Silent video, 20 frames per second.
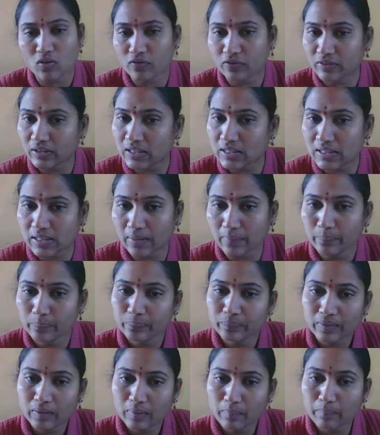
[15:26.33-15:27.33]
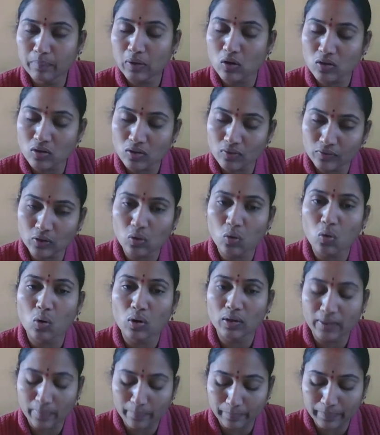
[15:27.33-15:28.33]
freezing because of the
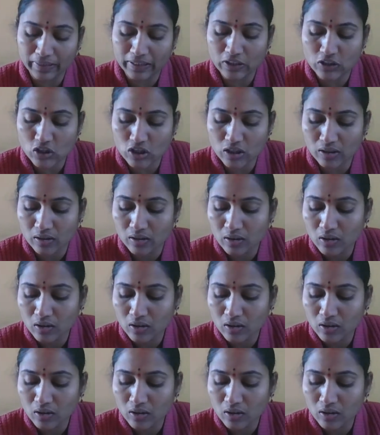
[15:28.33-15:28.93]
cold temperature,